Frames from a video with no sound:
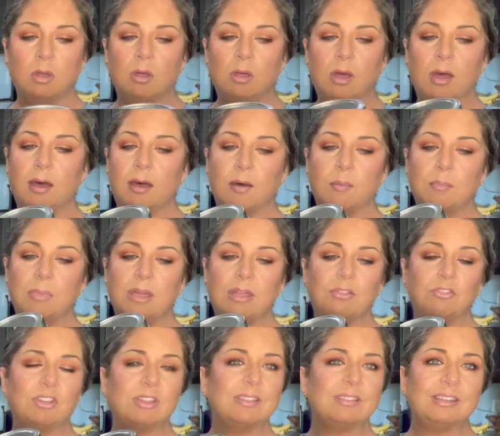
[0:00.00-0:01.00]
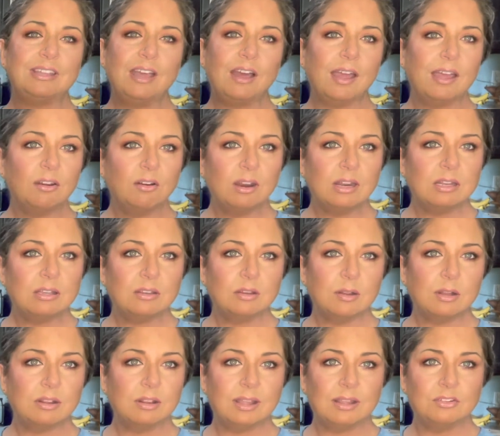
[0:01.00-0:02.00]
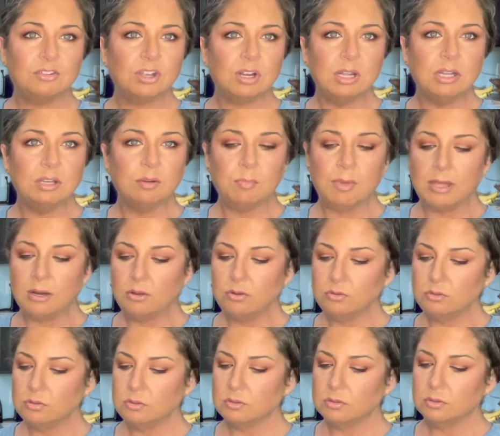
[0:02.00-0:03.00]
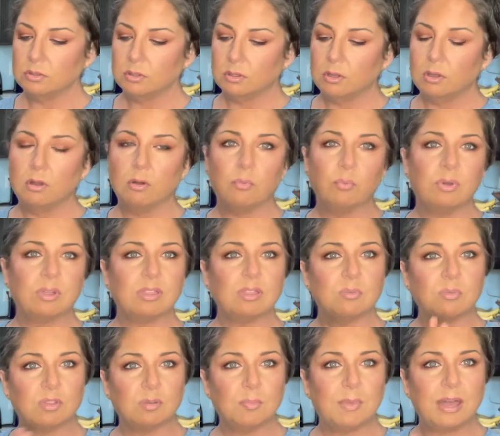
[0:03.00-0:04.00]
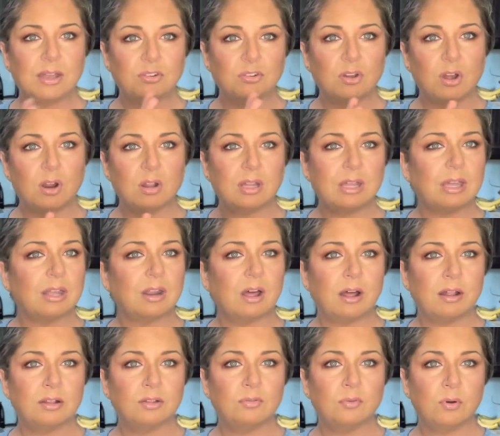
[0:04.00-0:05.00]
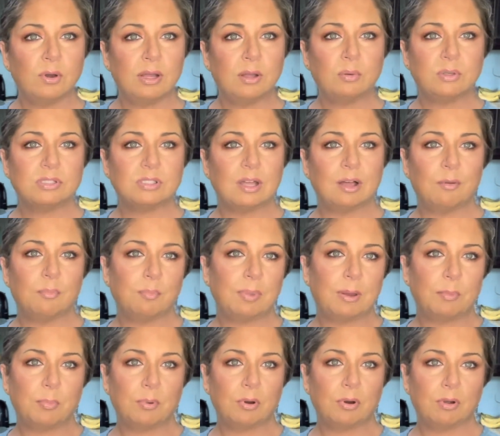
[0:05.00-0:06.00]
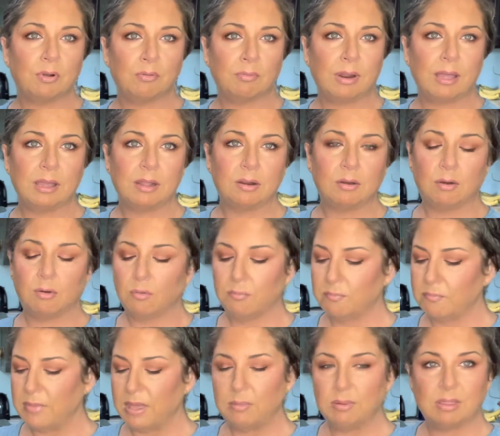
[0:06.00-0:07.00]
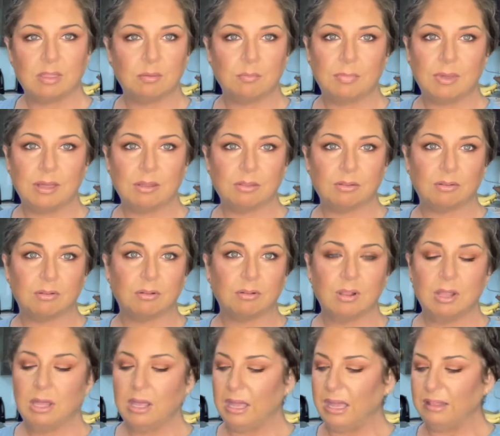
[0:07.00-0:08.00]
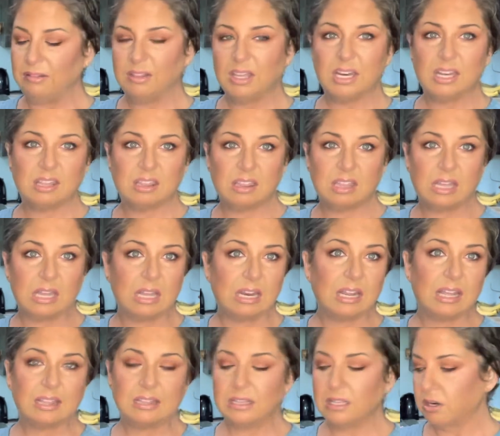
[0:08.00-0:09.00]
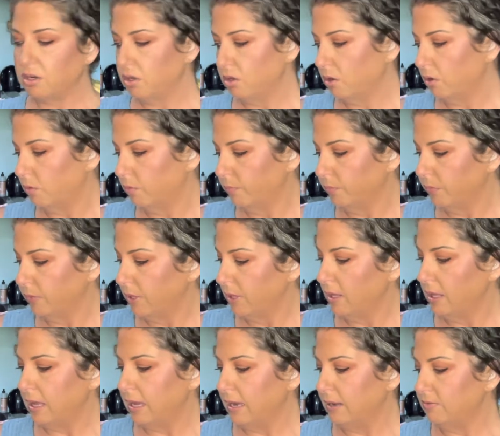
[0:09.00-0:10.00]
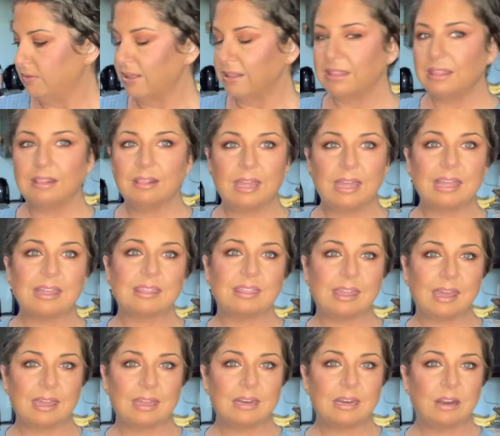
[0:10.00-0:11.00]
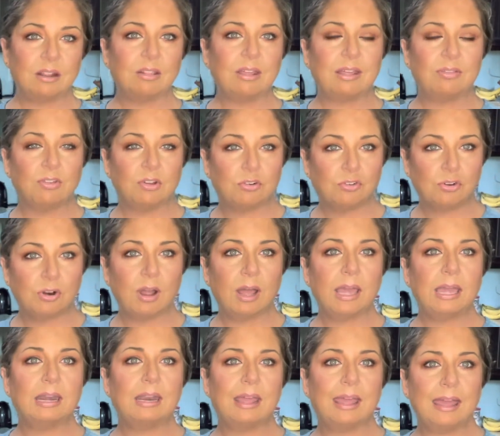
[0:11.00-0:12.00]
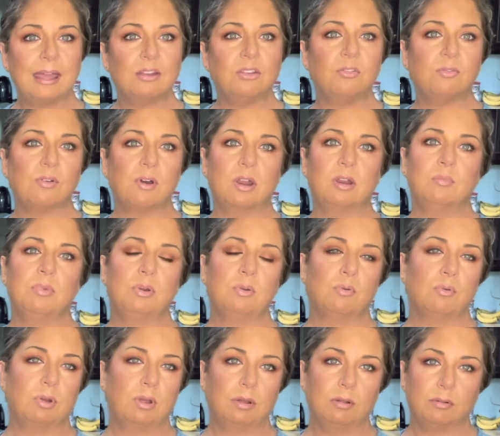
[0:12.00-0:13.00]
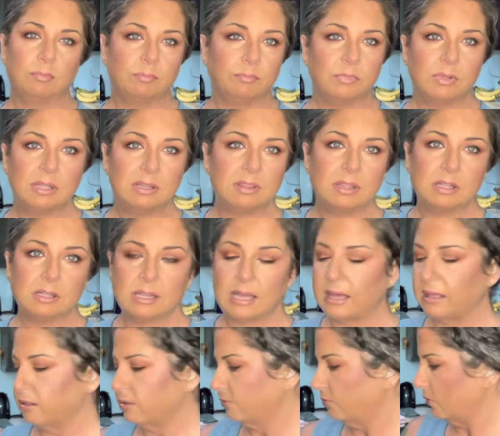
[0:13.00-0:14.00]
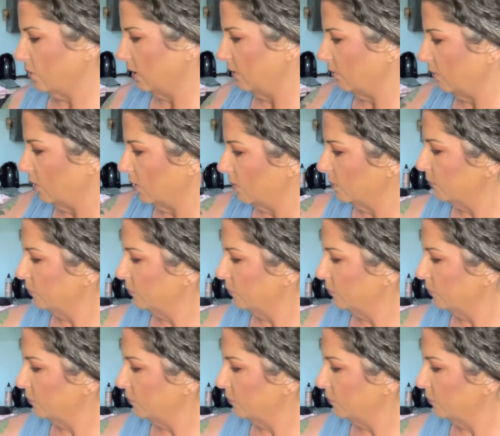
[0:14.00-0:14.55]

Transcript: It's just dehydrated like cherry tomatoes with some smashed garlic and olive oil with salt and pepper, oregano, maybe some basil, and let it sit, and there you go. And that's like a second, like they're dried and you've got them in oil. They'll last forever.